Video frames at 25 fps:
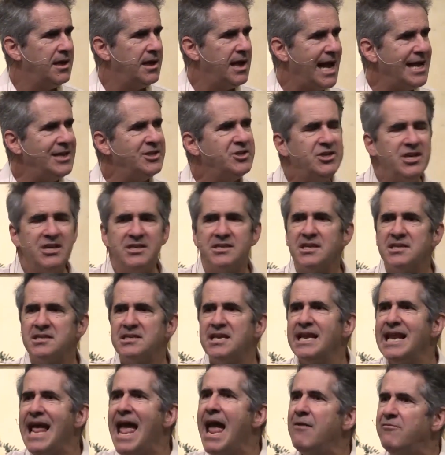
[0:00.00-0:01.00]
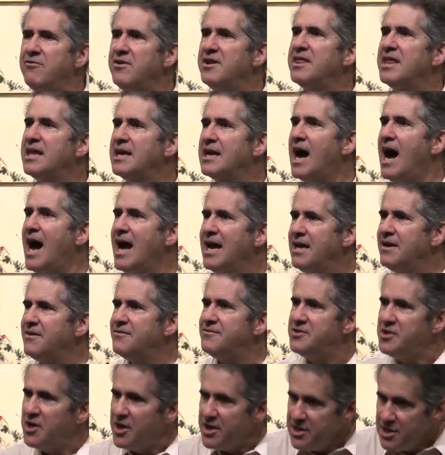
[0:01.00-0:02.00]
And Jesus said, everything I
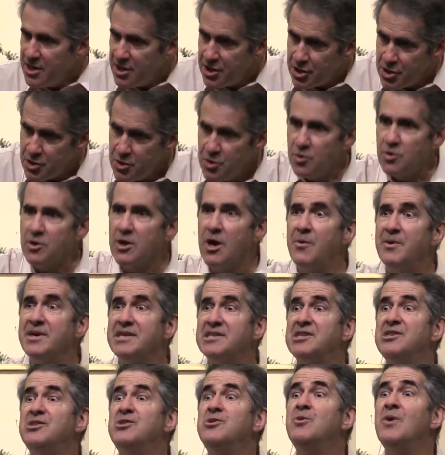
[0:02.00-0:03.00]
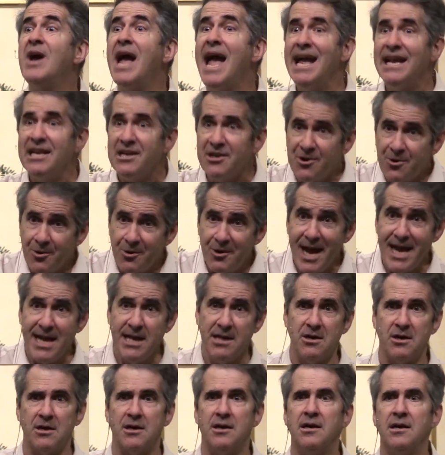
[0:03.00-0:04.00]
have done, you're going to do and
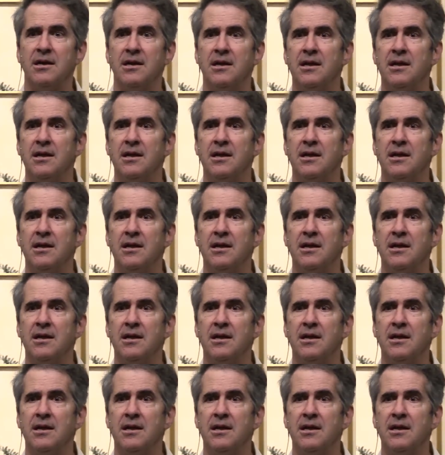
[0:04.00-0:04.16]
greater.